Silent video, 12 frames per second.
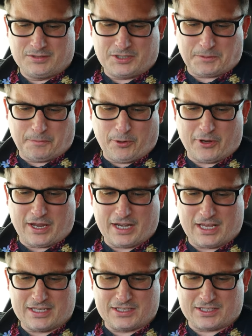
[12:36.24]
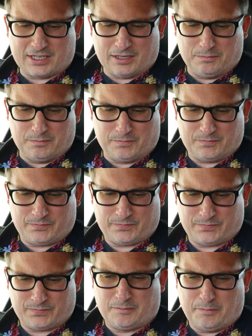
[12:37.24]
Just putting in some
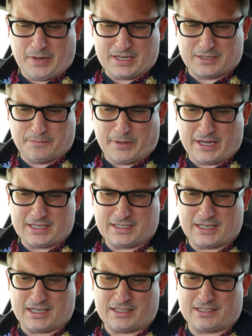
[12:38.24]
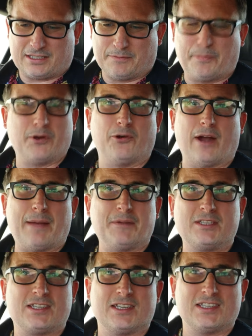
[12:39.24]
bits and pieces, some
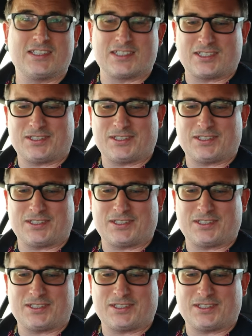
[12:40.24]
parameters.